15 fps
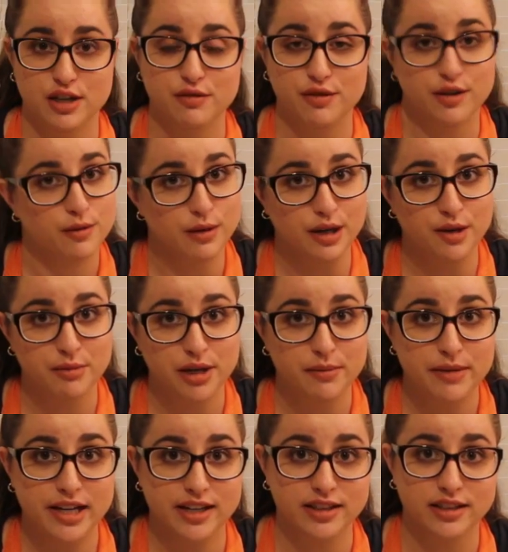definitely recommend
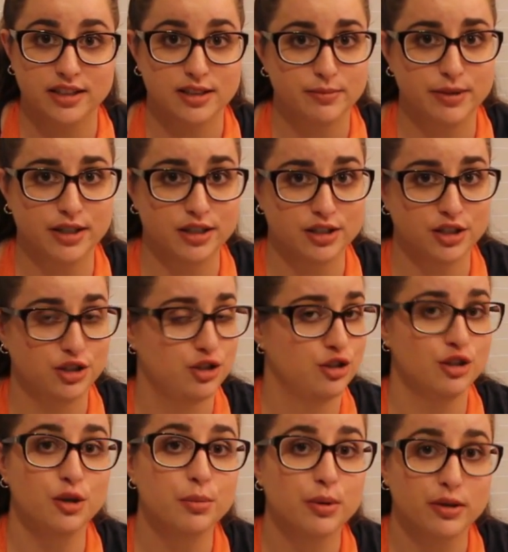making this because it's
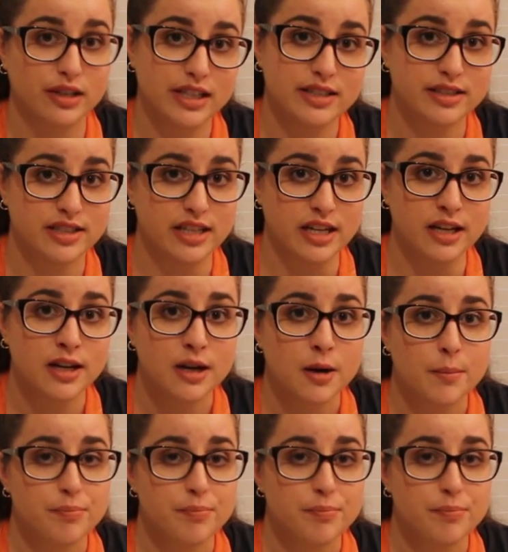super easy,